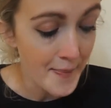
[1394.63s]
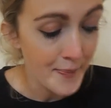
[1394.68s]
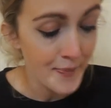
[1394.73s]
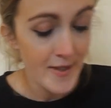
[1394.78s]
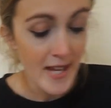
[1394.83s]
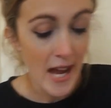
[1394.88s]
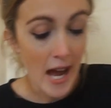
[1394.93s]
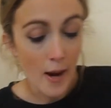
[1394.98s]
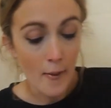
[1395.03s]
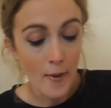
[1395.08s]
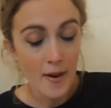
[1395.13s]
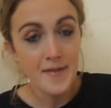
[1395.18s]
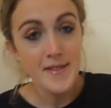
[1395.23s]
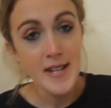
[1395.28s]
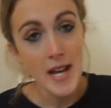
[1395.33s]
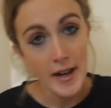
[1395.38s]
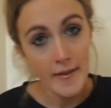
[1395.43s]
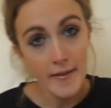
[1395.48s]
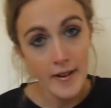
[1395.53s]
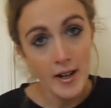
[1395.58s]
Tower of
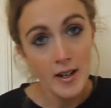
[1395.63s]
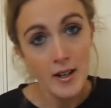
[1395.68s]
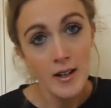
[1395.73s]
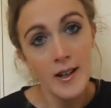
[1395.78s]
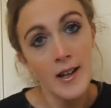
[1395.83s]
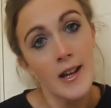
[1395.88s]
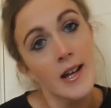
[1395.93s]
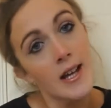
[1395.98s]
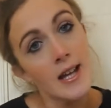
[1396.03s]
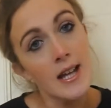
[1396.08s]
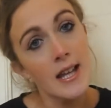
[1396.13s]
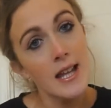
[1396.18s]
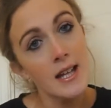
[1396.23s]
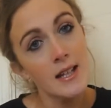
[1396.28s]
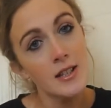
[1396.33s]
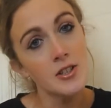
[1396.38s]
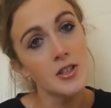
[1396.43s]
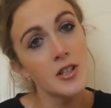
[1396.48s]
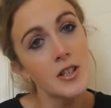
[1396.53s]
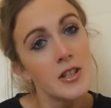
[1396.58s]
Terror
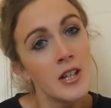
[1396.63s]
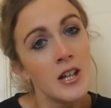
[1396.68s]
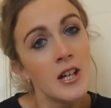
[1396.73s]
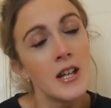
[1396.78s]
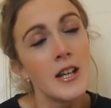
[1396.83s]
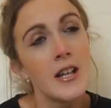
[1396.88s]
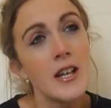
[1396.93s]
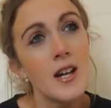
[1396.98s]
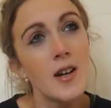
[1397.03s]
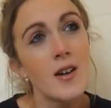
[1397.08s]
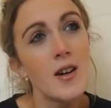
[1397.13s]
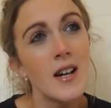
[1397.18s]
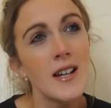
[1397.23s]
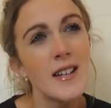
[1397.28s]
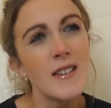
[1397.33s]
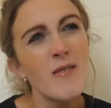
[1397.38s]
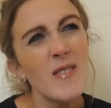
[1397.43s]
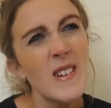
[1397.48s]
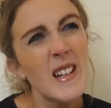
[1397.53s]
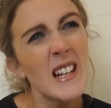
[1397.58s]
collection. Now, I
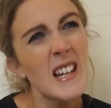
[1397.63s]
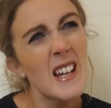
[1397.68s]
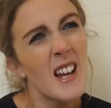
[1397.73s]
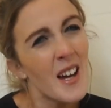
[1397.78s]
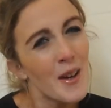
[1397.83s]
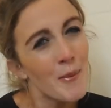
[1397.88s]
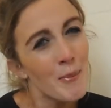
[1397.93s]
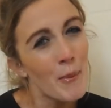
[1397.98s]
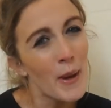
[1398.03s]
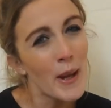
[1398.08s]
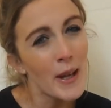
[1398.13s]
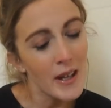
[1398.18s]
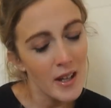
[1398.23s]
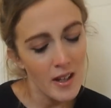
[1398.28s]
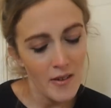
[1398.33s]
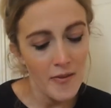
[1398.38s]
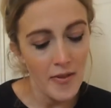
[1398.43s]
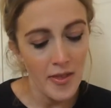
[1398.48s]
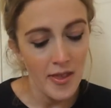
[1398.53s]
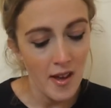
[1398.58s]
didn't really like many
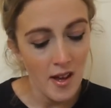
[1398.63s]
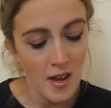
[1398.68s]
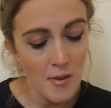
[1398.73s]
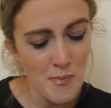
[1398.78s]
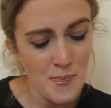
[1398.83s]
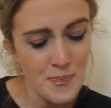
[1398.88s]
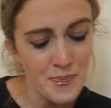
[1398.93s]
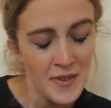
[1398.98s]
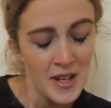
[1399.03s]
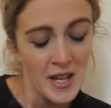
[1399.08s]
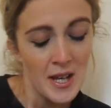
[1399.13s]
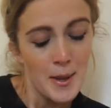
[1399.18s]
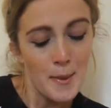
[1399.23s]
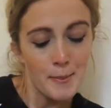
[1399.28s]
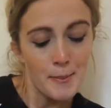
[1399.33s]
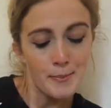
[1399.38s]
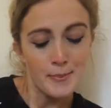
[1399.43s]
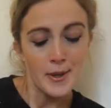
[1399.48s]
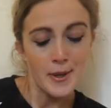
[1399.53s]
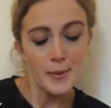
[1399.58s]
of them,
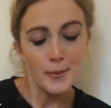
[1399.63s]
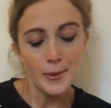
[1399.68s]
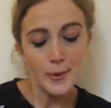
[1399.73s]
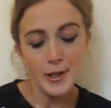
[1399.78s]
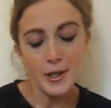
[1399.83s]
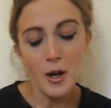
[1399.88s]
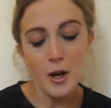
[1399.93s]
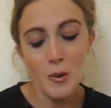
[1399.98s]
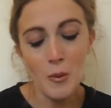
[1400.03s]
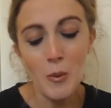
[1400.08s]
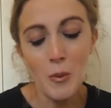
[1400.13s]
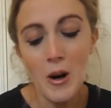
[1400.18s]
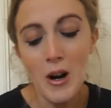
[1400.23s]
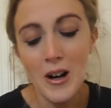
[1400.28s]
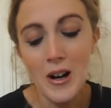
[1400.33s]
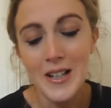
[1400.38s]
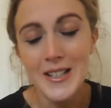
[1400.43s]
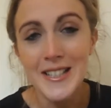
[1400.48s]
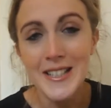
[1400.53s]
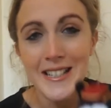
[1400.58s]
but we got
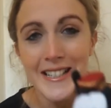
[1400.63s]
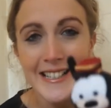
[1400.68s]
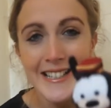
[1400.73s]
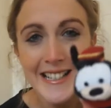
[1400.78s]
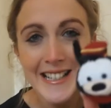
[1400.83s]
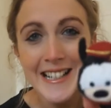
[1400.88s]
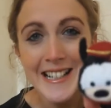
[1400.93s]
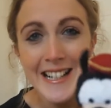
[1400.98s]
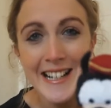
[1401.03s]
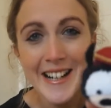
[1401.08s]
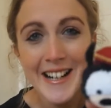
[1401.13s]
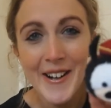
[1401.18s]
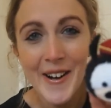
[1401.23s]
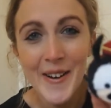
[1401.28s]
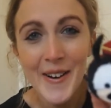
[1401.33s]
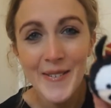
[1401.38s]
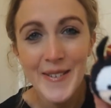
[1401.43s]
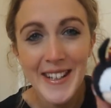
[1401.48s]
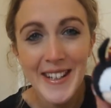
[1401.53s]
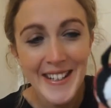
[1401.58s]
one.
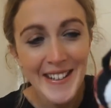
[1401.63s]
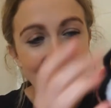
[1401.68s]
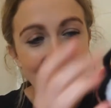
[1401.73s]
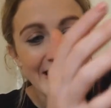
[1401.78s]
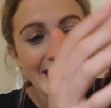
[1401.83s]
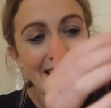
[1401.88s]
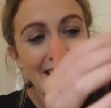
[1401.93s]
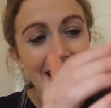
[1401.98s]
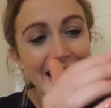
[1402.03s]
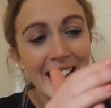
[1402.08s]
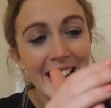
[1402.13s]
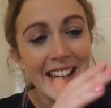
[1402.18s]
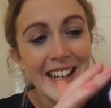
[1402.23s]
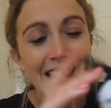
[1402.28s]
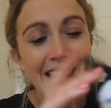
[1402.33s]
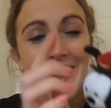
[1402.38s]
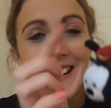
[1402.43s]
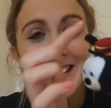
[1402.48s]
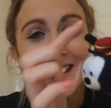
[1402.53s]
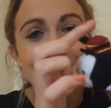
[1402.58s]
How cute is he?
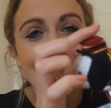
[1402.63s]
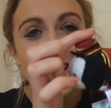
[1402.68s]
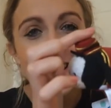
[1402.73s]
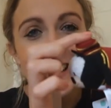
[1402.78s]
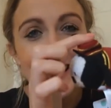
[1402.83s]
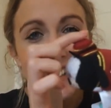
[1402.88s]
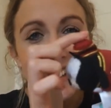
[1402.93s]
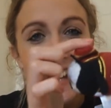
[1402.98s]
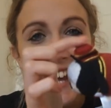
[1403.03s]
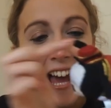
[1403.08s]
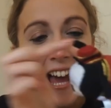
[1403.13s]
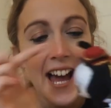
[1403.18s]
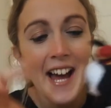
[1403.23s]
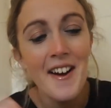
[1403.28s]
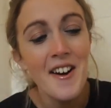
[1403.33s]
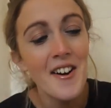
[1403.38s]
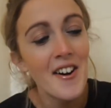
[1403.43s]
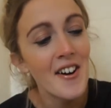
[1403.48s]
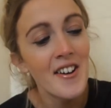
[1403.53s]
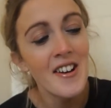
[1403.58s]
He's got the little hat
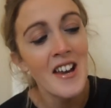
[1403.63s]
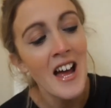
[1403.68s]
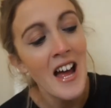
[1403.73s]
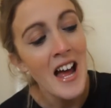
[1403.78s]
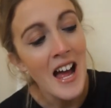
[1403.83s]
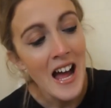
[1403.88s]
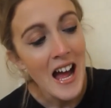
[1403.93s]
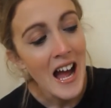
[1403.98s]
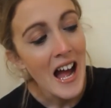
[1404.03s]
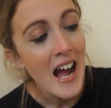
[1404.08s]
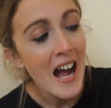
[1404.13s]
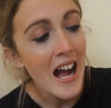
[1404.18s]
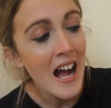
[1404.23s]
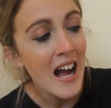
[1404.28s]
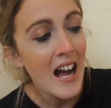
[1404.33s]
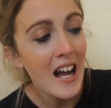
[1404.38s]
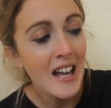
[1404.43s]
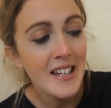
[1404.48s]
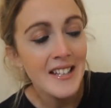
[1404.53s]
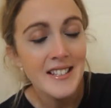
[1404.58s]
on,
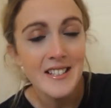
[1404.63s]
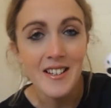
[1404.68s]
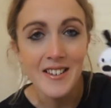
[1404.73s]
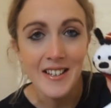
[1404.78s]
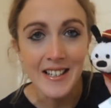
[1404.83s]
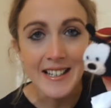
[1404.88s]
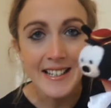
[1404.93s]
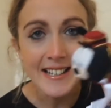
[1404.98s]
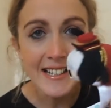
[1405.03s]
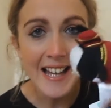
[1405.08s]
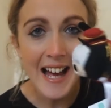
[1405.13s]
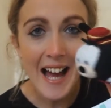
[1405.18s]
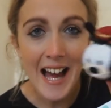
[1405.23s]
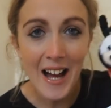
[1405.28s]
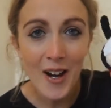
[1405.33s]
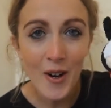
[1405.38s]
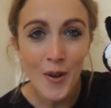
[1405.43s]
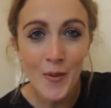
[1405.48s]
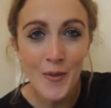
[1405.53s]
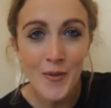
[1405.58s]
and he's got the little
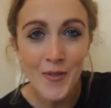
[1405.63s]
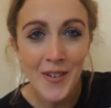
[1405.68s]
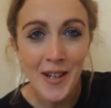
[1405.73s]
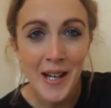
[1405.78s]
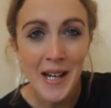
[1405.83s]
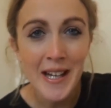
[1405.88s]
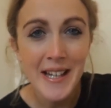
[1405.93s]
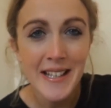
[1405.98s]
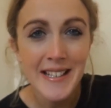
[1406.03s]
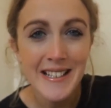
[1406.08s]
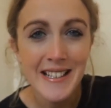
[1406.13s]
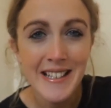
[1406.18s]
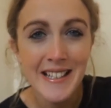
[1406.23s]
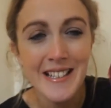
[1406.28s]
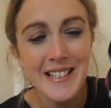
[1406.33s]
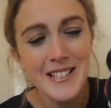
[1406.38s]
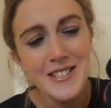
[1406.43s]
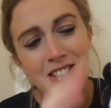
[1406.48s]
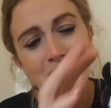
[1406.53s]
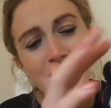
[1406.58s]
outfit.
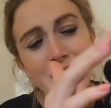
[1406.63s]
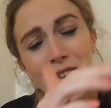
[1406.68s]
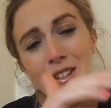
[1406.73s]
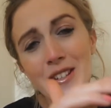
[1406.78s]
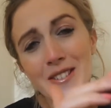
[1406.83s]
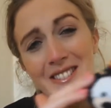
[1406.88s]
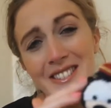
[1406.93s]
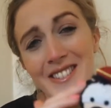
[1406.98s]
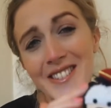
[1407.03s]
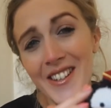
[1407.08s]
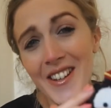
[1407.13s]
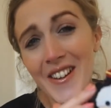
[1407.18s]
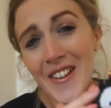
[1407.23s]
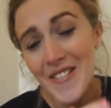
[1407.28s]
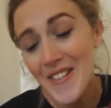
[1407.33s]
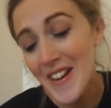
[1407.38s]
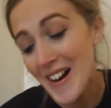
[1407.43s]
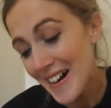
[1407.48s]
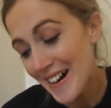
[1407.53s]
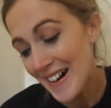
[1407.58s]
Just thought this is so
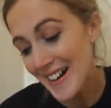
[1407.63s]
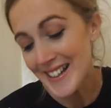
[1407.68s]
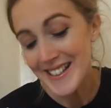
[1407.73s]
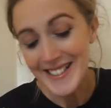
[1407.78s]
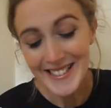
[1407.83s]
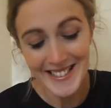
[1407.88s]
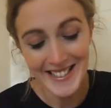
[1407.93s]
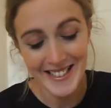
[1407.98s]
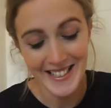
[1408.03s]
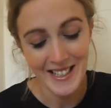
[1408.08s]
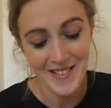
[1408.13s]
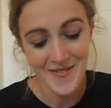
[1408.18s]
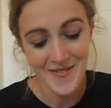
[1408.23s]
nice.